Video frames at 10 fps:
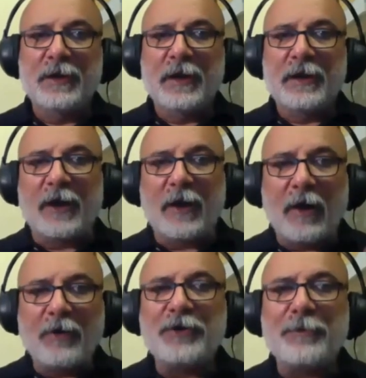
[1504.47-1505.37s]
Now,
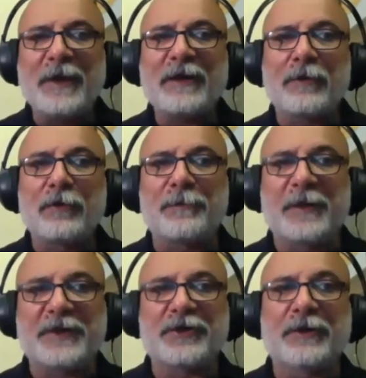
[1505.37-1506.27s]
how do you make a good
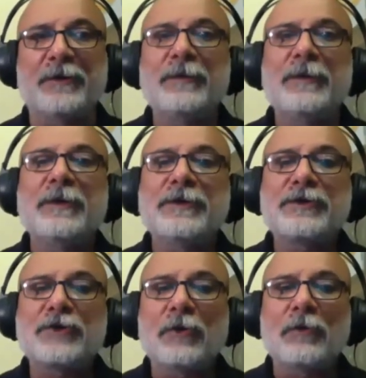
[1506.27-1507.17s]
picture?
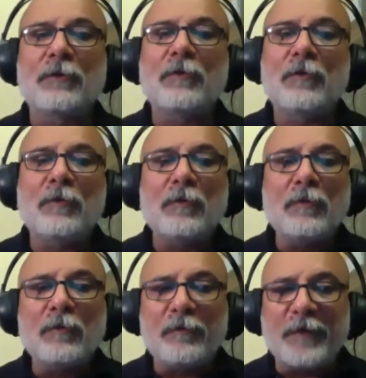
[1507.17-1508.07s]
So,
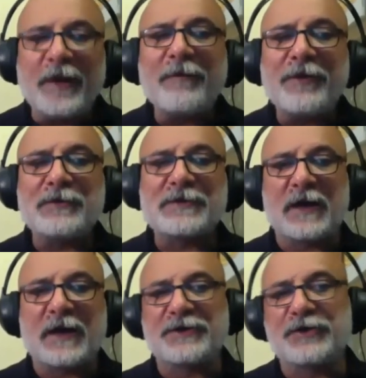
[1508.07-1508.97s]
whenever you
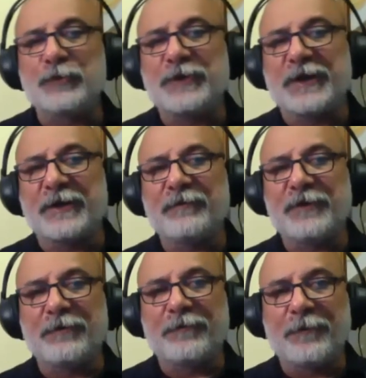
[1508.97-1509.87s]
start shooting
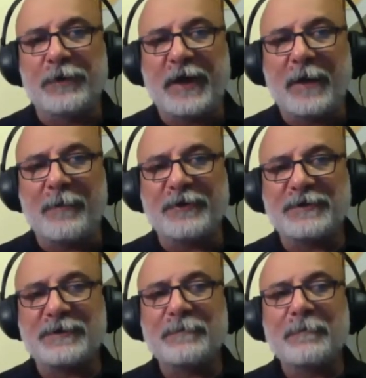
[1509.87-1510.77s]
with your phone
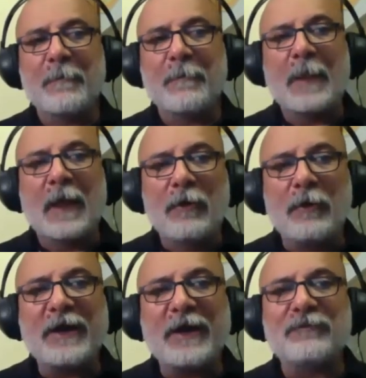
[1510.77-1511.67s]
cameras,
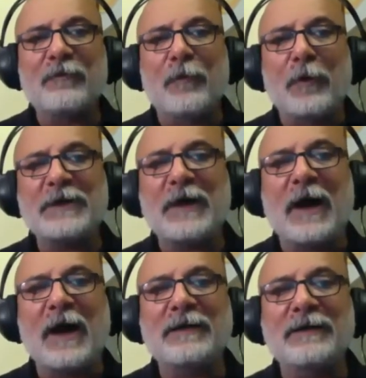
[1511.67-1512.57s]
look at what
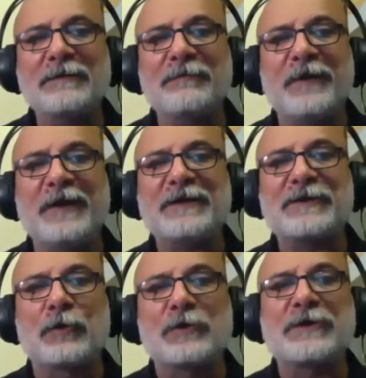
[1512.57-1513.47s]
are the various
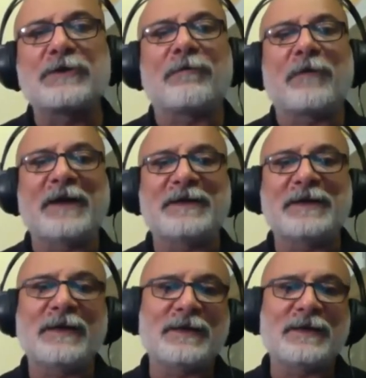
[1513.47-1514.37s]
sources of
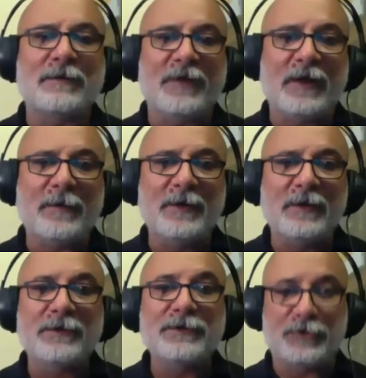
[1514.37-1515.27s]
lighting that are available
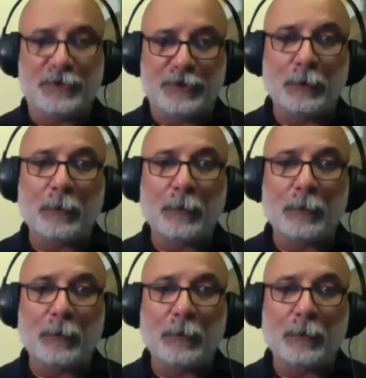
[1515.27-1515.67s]
to you.